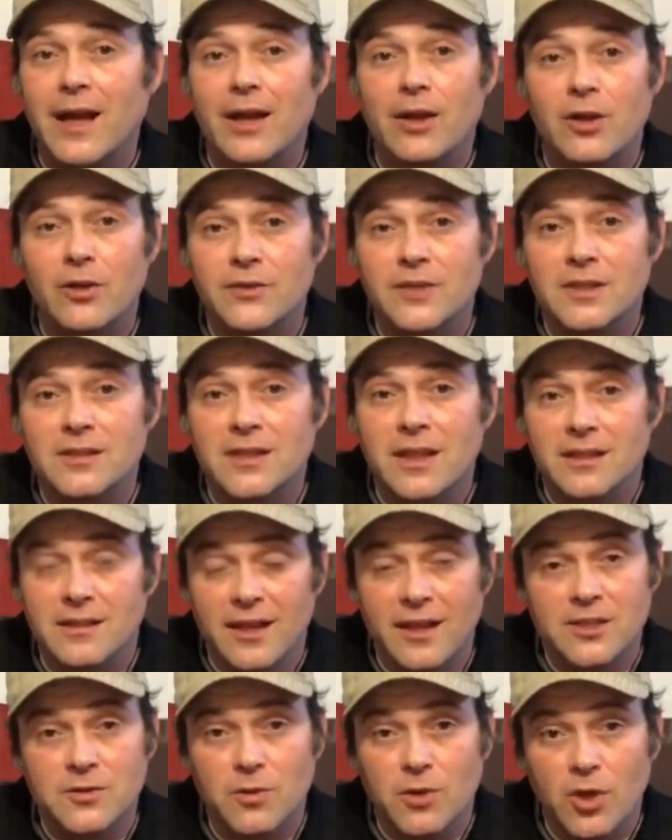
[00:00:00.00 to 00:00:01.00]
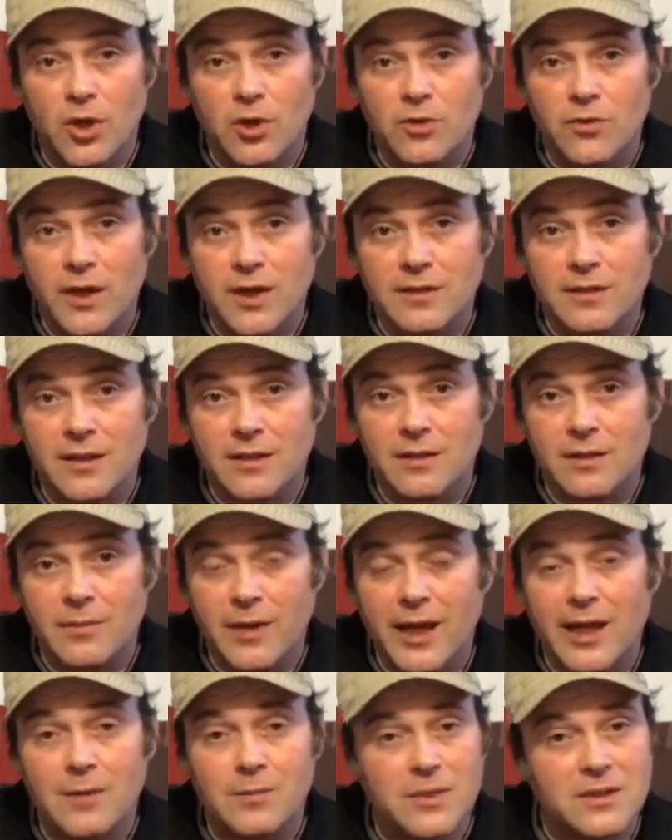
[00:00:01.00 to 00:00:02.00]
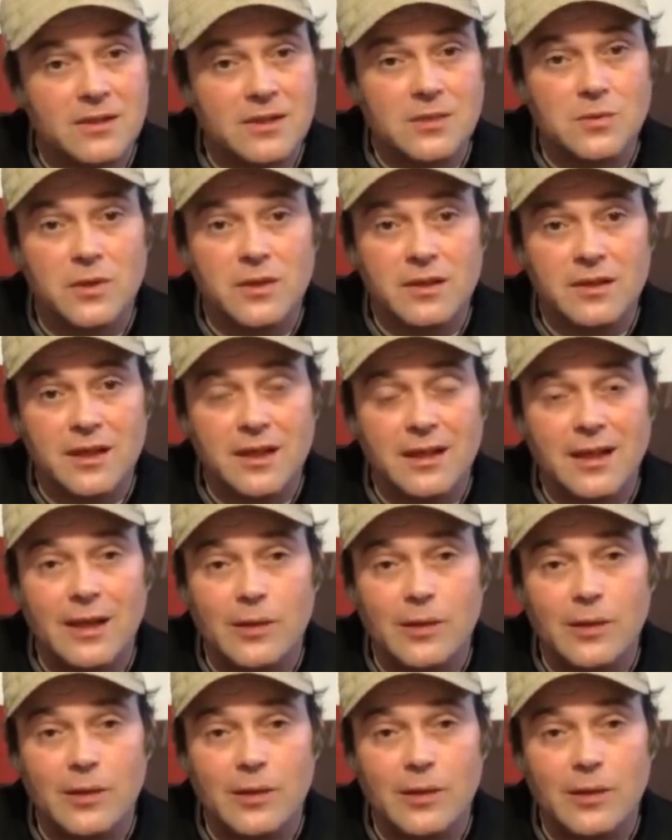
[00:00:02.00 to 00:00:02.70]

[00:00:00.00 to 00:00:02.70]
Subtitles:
Not all discs I test will go directly into the bag, but this one did.